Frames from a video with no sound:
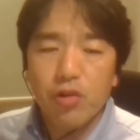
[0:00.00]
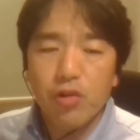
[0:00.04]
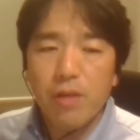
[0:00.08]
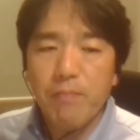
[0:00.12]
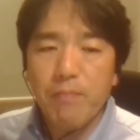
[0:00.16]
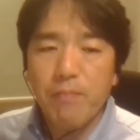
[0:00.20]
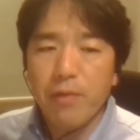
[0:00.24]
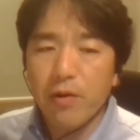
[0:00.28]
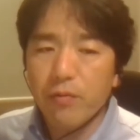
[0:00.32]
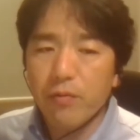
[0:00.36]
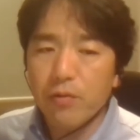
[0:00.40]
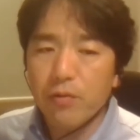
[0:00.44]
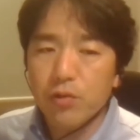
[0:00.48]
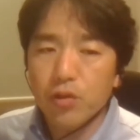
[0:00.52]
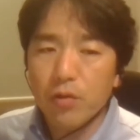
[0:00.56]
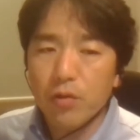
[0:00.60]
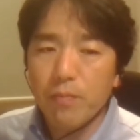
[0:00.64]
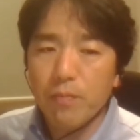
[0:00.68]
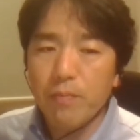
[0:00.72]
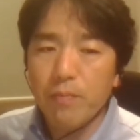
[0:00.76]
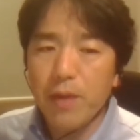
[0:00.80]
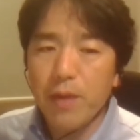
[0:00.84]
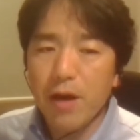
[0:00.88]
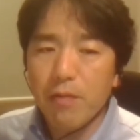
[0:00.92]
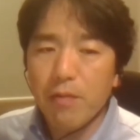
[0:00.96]
deep
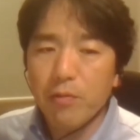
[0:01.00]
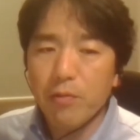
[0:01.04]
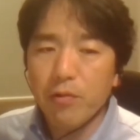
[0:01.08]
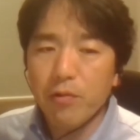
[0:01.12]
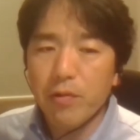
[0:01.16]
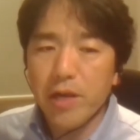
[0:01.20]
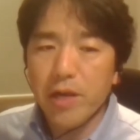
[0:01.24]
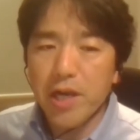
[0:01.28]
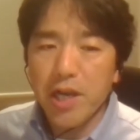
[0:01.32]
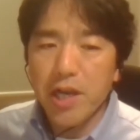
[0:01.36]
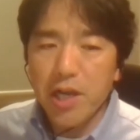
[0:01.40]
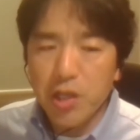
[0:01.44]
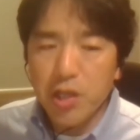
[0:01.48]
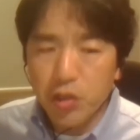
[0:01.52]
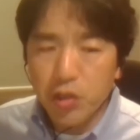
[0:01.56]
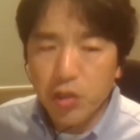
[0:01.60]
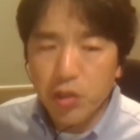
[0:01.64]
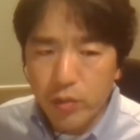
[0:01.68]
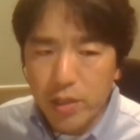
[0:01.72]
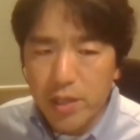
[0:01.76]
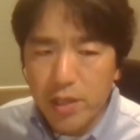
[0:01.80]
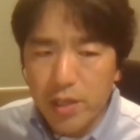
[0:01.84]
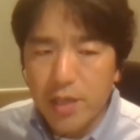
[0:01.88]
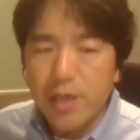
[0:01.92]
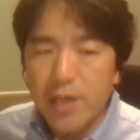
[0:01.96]
perfusion pulmonary
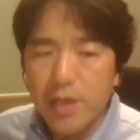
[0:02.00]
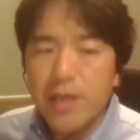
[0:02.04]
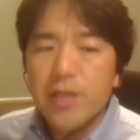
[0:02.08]
injury.